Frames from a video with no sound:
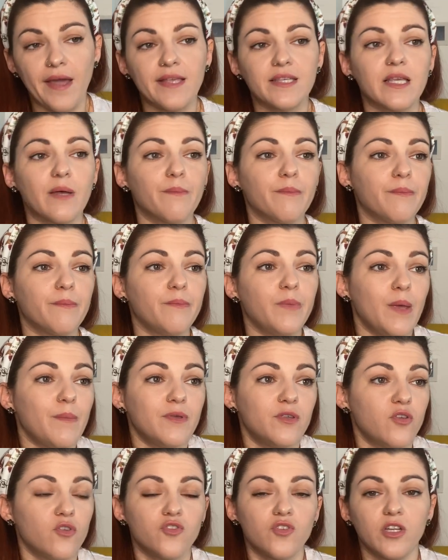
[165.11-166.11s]
Some
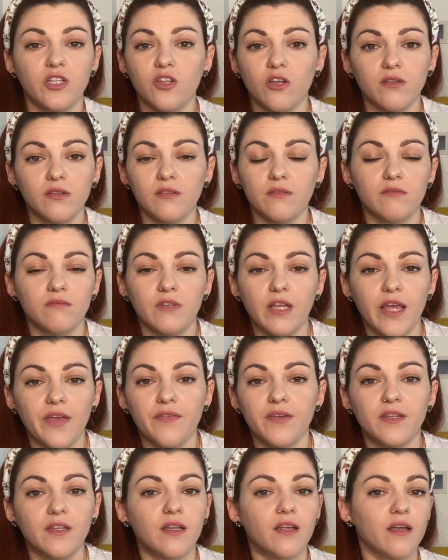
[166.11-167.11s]
babies usually don't even